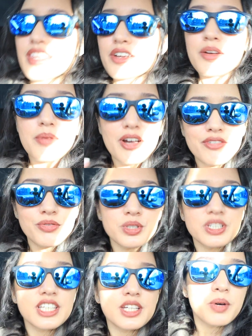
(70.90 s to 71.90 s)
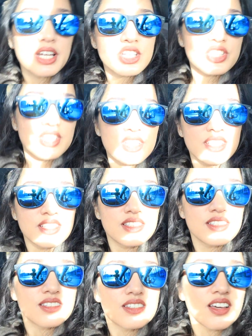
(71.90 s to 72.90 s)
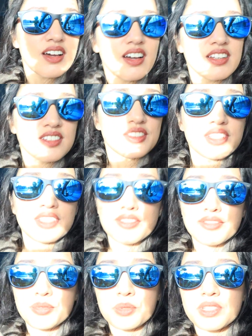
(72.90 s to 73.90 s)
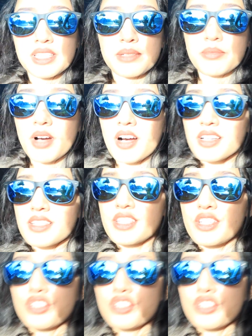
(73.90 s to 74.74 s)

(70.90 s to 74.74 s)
There are about 40 questions, 140 marks in